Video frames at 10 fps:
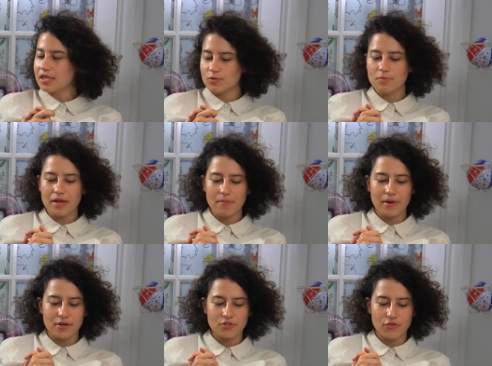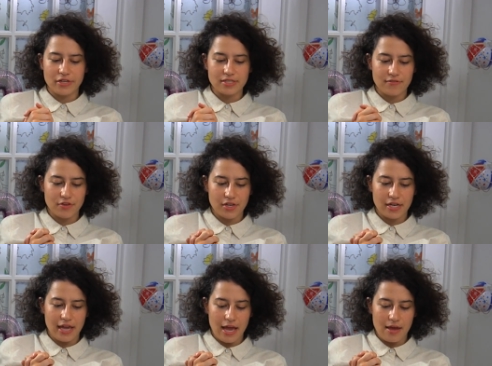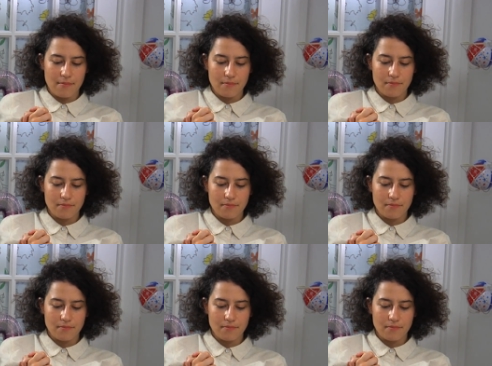This would make a better screensaver than a game.